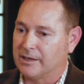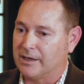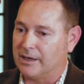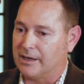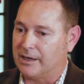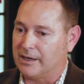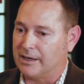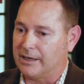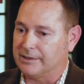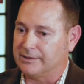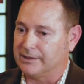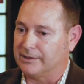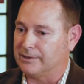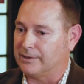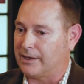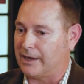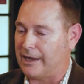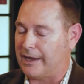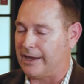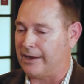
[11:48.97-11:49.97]
And
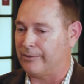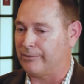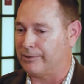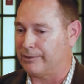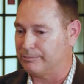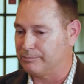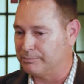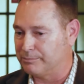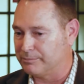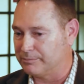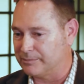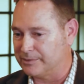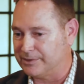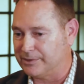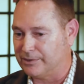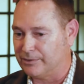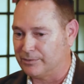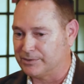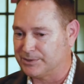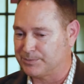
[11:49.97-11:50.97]
then our
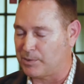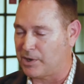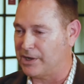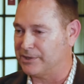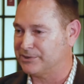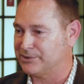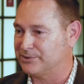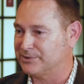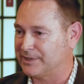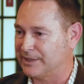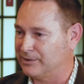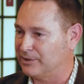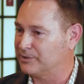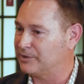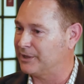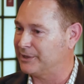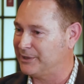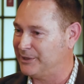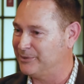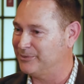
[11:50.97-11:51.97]
sponsors, they look
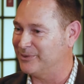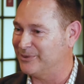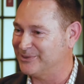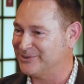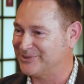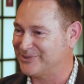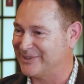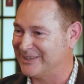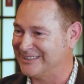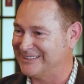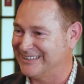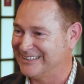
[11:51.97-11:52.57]
like heroes, right?